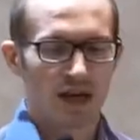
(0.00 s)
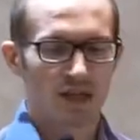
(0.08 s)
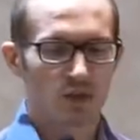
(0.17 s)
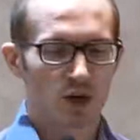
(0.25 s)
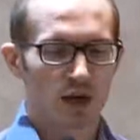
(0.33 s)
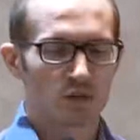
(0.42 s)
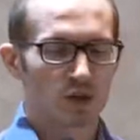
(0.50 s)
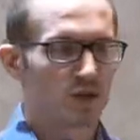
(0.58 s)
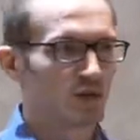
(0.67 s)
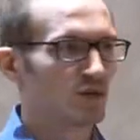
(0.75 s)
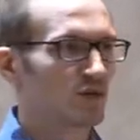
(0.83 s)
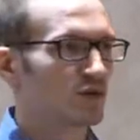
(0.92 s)
and they were able
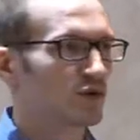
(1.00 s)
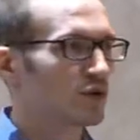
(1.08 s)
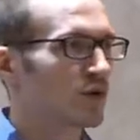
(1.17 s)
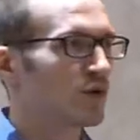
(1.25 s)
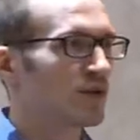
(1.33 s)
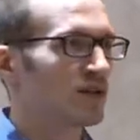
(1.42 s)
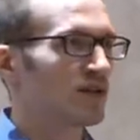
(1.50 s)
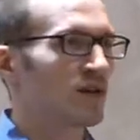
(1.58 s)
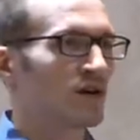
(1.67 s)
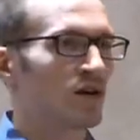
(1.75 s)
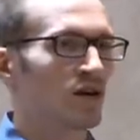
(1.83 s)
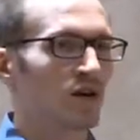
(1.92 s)
to show that
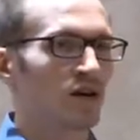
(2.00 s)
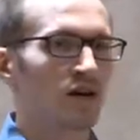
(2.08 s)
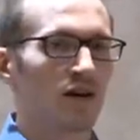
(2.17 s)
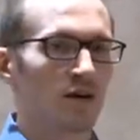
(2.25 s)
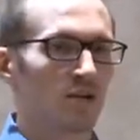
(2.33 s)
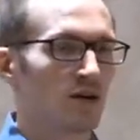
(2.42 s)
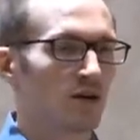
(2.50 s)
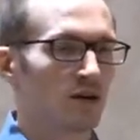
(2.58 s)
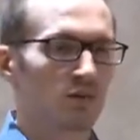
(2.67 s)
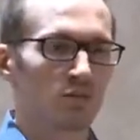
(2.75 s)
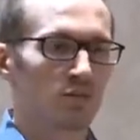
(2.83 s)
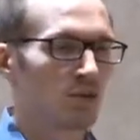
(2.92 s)
there are, um, you know,
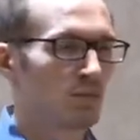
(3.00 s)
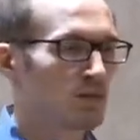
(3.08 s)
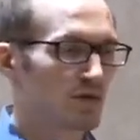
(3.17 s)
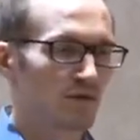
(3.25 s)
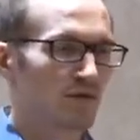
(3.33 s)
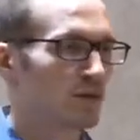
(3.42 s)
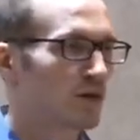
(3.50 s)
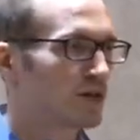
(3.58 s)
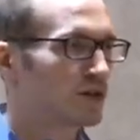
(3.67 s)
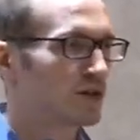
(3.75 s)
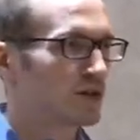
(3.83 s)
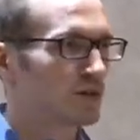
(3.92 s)

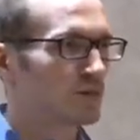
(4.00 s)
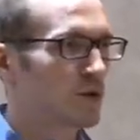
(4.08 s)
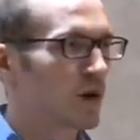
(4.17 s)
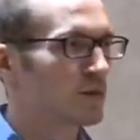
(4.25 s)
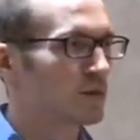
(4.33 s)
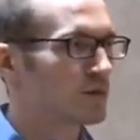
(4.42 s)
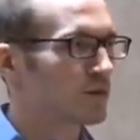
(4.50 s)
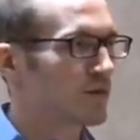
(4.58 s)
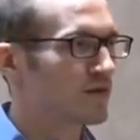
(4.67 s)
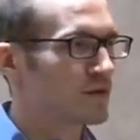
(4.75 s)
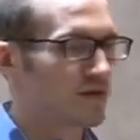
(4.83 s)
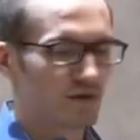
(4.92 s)
misconfigurations, problems
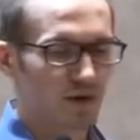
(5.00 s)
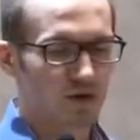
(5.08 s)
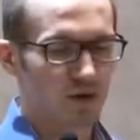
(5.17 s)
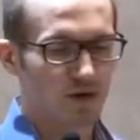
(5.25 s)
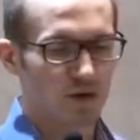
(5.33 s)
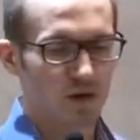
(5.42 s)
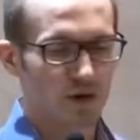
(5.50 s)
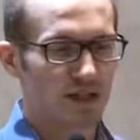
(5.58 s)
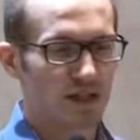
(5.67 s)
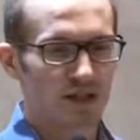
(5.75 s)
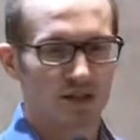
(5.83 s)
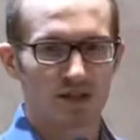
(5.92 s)
with certificate
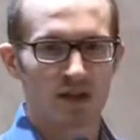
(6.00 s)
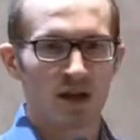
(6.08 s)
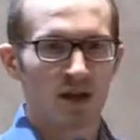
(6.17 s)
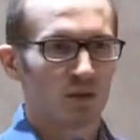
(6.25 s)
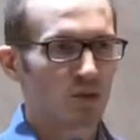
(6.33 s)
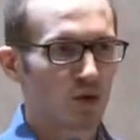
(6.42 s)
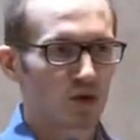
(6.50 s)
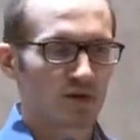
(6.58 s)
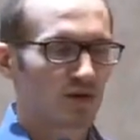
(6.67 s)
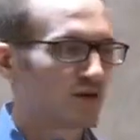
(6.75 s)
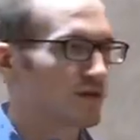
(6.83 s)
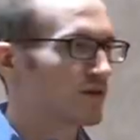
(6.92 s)
authorities, broken
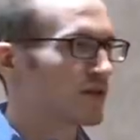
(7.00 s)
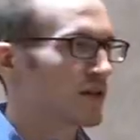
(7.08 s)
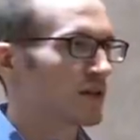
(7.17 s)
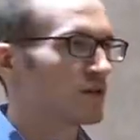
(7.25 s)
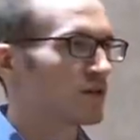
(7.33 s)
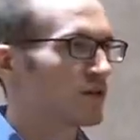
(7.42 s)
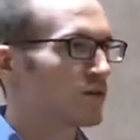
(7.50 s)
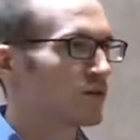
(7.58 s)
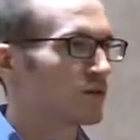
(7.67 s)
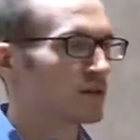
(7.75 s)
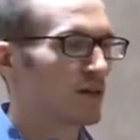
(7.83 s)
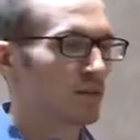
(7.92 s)
certificates, you
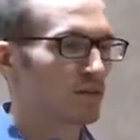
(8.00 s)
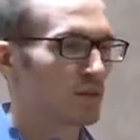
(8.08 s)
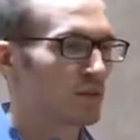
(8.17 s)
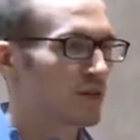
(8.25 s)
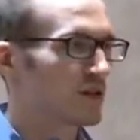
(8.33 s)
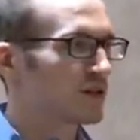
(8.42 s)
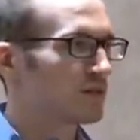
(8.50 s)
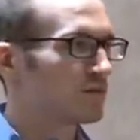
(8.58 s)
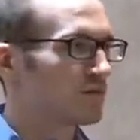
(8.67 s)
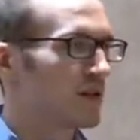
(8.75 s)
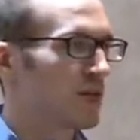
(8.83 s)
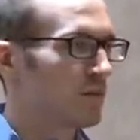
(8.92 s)
know, du duplicate
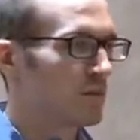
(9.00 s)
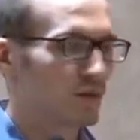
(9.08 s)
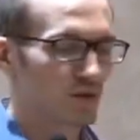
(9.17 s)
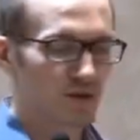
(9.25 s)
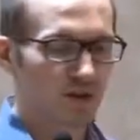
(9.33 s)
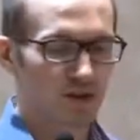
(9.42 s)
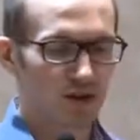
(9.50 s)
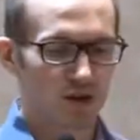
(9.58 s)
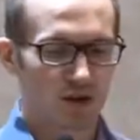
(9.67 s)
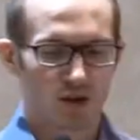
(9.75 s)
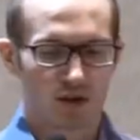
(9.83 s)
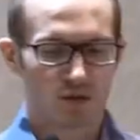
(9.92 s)
name usage
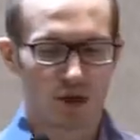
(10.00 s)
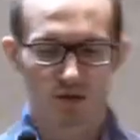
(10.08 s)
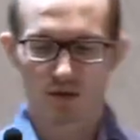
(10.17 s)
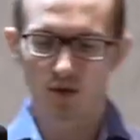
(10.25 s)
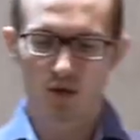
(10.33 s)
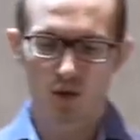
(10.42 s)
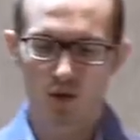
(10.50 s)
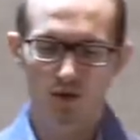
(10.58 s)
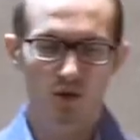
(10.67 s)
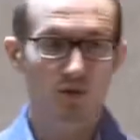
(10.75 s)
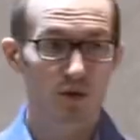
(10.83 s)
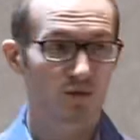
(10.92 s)
uh, around the globe.
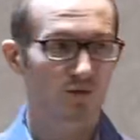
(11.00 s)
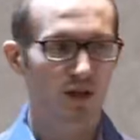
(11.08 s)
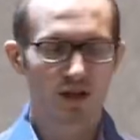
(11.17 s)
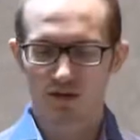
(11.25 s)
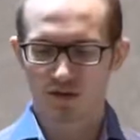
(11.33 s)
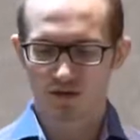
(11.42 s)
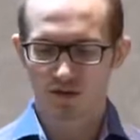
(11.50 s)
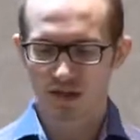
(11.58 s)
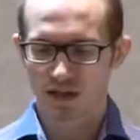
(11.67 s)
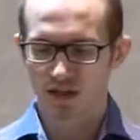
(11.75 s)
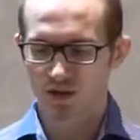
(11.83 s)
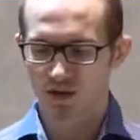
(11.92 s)
So it was really
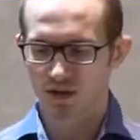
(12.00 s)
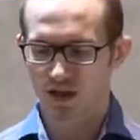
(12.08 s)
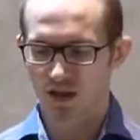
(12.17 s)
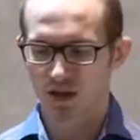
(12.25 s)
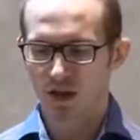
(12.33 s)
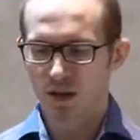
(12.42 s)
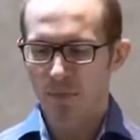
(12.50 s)
definitely interesting